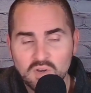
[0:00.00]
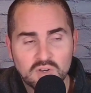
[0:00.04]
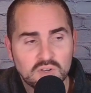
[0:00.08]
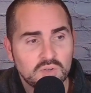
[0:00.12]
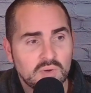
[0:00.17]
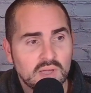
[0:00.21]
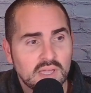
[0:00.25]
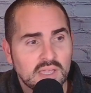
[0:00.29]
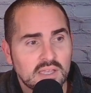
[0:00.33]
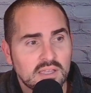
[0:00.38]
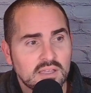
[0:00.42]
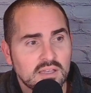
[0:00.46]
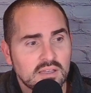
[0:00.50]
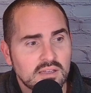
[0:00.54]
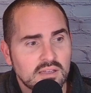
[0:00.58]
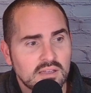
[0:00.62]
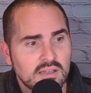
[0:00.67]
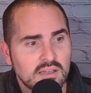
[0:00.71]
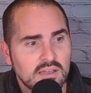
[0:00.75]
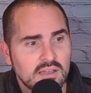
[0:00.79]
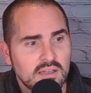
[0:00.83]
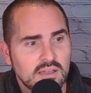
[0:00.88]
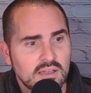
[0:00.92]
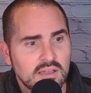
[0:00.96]
Newegg?
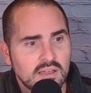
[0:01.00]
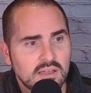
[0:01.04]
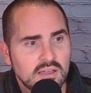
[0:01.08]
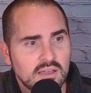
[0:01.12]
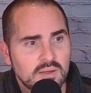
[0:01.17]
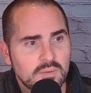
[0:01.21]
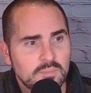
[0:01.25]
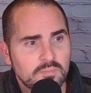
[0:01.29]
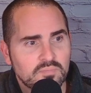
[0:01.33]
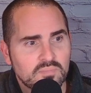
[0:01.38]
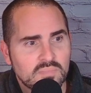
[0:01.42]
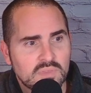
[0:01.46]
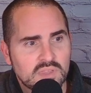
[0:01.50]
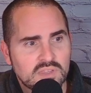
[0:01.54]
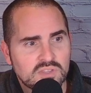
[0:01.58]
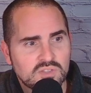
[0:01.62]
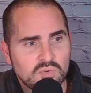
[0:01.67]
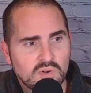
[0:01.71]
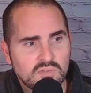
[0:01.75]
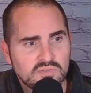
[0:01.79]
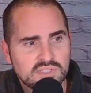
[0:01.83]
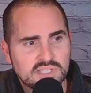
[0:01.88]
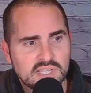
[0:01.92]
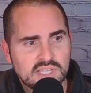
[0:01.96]

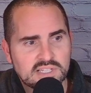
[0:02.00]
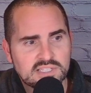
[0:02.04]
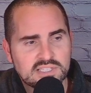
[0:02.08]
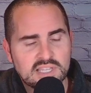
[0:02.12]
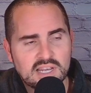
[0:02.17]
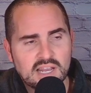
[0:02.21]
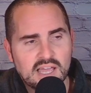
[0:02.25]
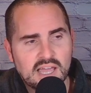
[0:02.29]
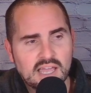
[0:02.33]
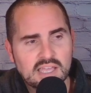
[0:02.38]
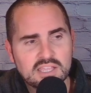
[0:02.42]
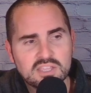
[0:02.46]
$1269.